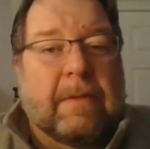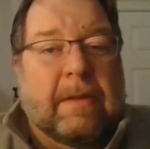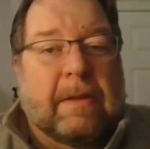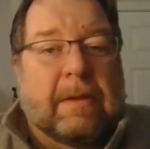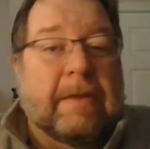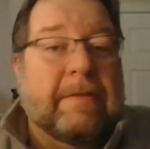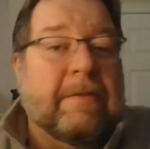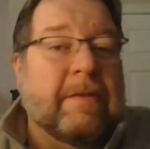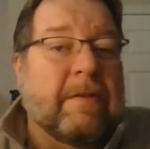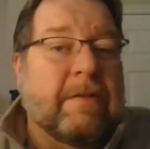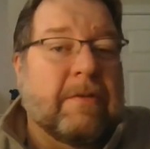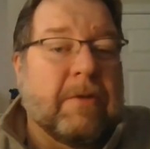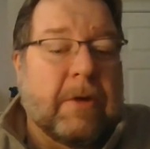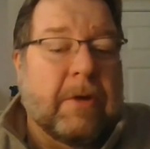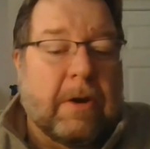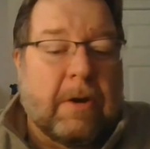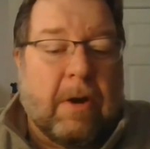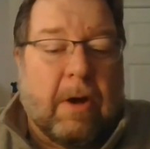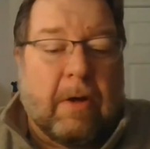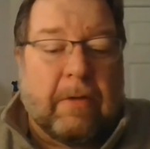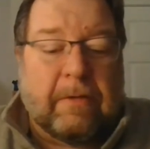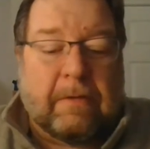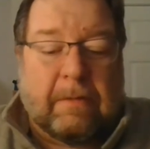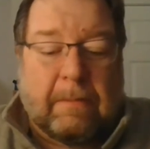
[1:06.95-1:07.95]
listened to it at
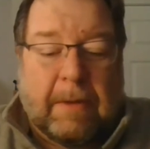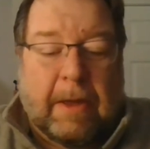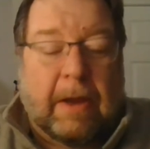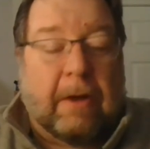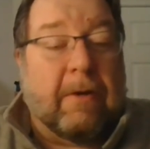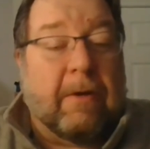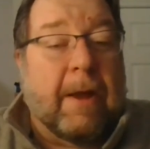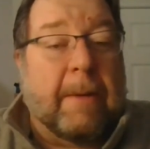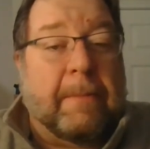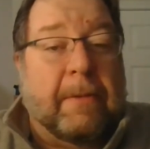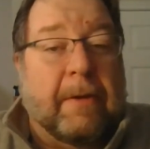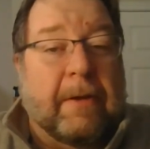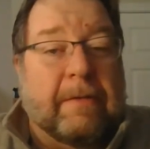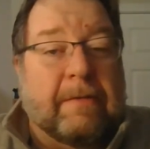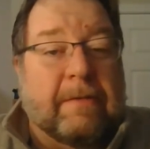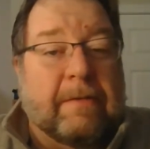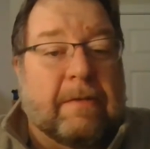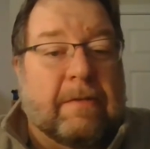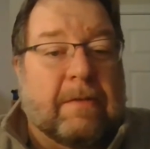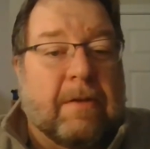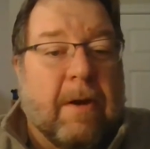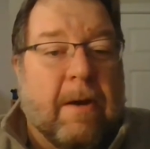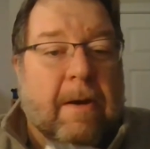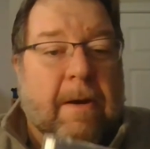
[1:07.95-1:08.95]
all, this would be a great place to
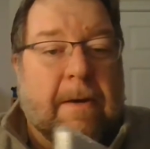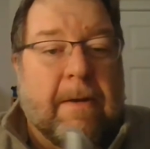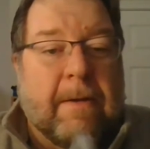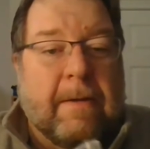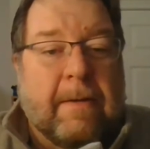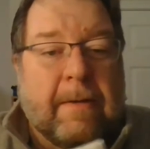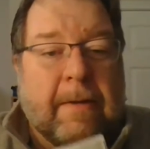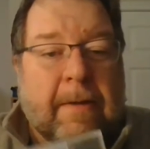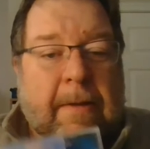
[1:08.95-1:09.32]
start.